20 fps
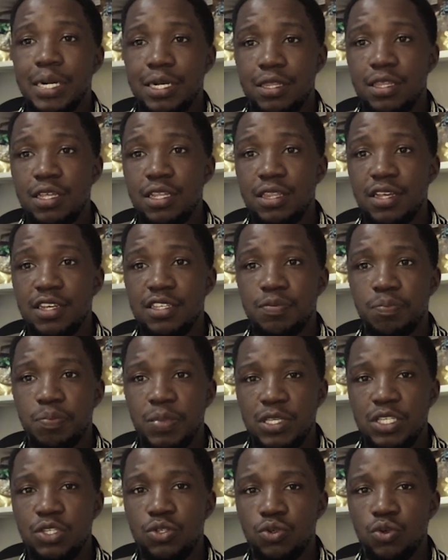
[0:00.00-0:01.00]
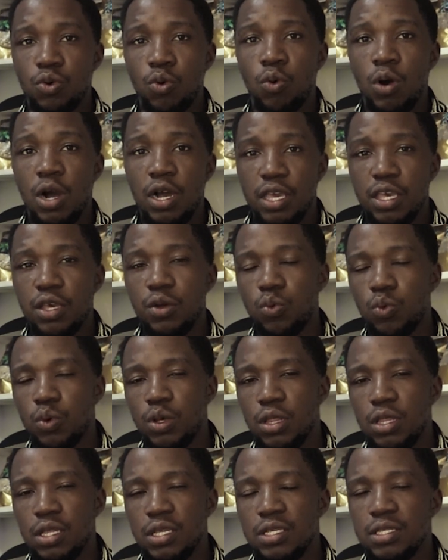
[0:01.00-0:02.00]
but then the space you're working
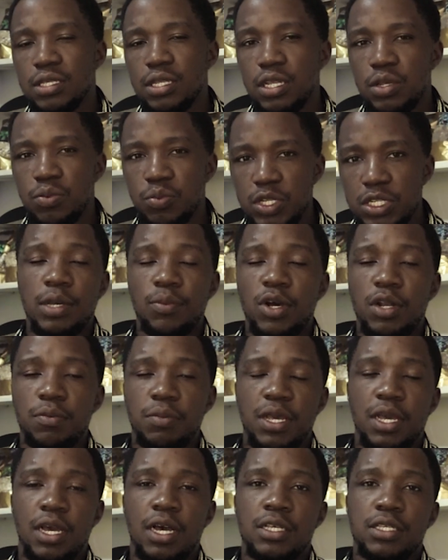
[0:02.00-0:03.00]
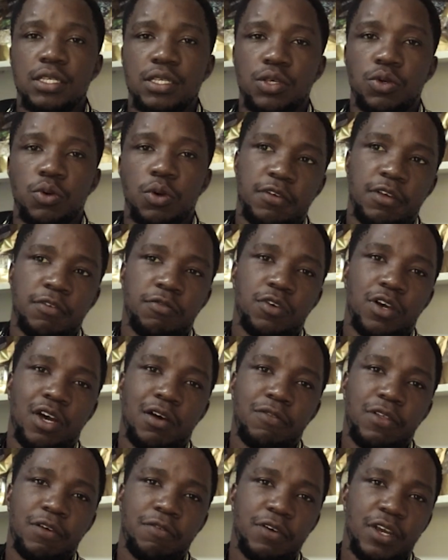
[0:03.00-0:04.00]
with is limited. Someone may ask you, if you
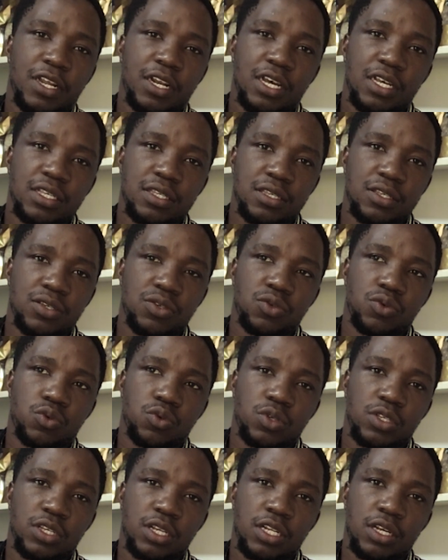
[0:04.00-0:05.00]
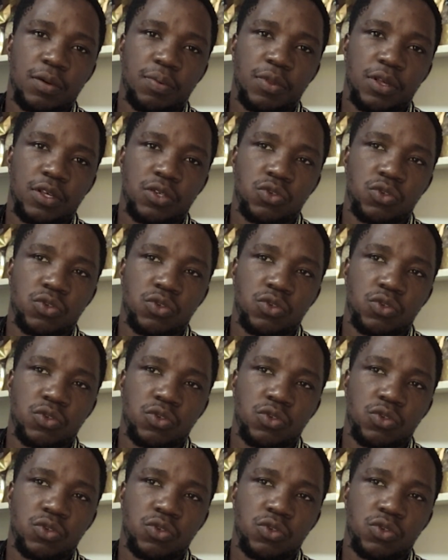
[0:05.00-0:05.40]
have the finances to set up the